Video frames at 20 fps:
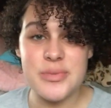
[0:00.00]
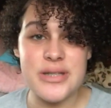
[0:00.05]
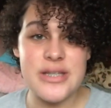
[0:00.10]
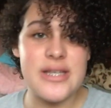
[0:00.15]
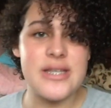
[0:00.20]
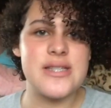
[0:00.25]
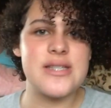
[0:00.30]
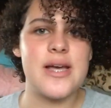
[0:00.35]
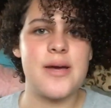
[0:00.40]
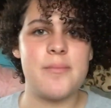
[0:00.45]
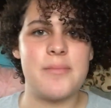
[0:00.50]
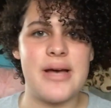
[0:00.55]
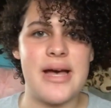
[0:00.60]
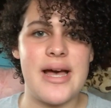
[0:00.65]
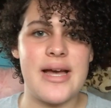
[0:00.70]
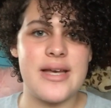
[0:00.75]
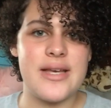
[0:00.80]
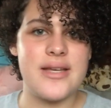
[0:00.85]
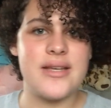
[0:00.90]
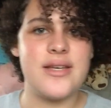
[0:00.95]
Please come
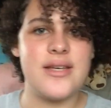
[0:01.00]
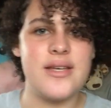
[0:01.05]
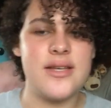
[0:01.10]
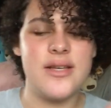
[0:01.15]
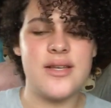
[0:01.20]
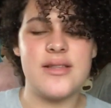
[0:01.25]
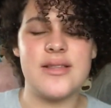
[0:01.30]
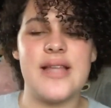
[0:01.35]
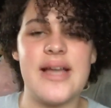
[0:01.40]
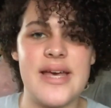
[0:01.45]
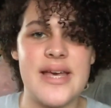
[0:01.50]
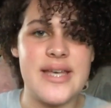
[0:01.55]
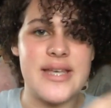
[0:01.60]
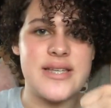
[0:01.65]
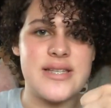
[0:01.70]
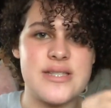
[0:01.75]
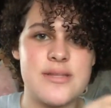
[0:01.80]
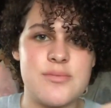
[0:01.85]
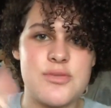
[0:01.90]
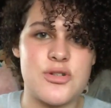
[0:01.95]
back,
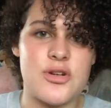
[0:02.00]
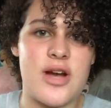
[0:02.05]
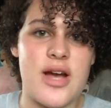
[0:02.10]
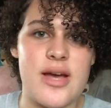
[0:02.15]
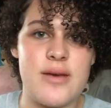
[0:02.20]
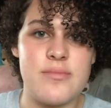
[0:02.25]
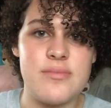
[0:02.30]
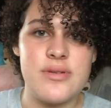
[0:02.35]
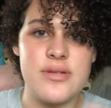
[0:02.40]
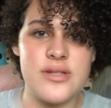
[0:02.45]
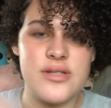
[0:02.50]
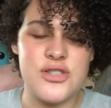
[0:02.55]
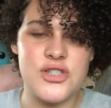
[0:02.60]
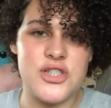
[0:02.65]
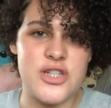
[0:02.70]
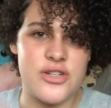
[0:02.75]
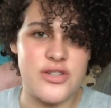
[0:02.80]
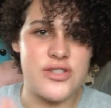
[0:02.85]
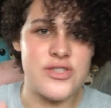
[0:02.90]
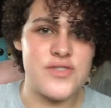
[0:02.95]
like, subscribe,
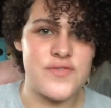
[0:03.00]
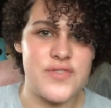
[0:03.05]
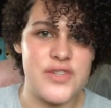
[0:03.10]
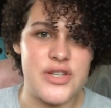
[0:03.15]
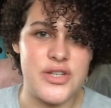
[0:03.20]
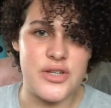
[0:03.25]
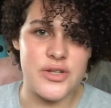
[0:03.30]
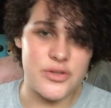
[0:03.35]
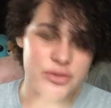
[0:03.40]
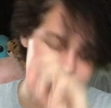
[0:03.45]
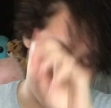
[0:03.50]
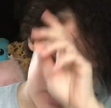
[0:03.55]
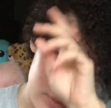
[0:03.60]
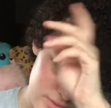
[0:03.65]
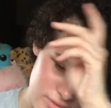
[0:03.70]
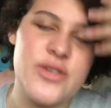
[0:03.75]
share this video.